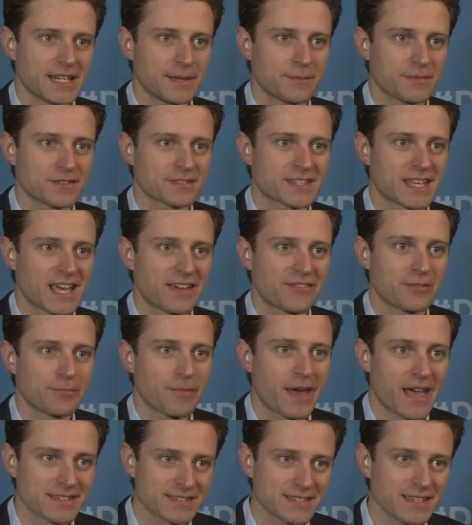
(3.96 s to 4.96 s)
name is
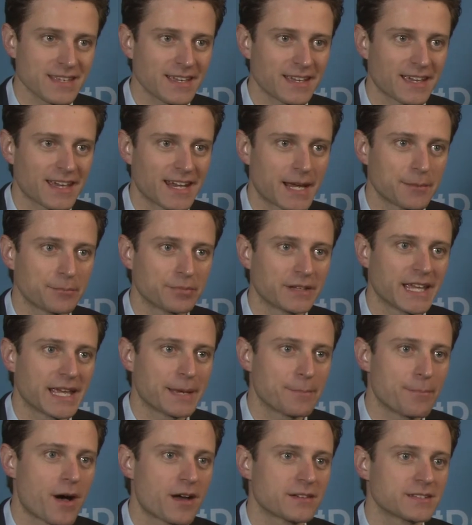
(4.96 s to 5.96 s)
Kevin Massey, and I'm
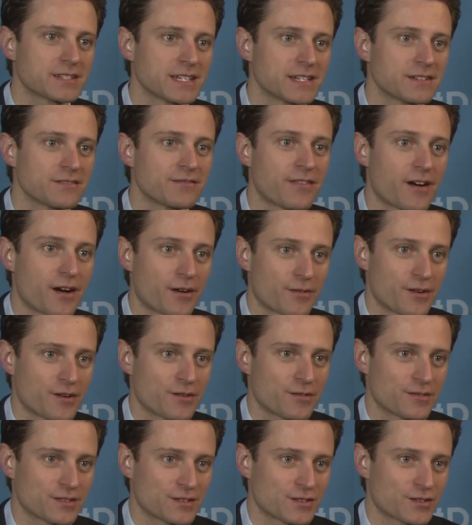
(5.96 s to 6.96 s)
playing Monty
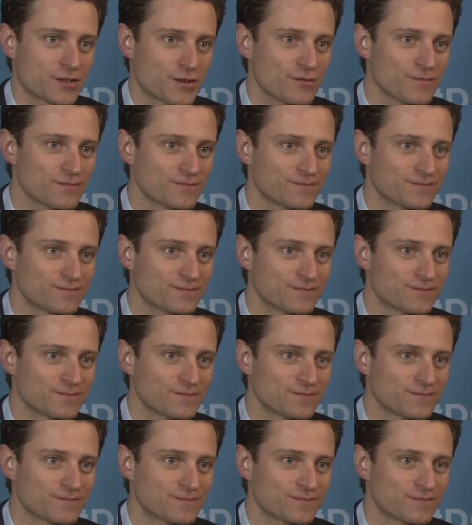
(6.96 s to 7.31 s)
Navarro in the show.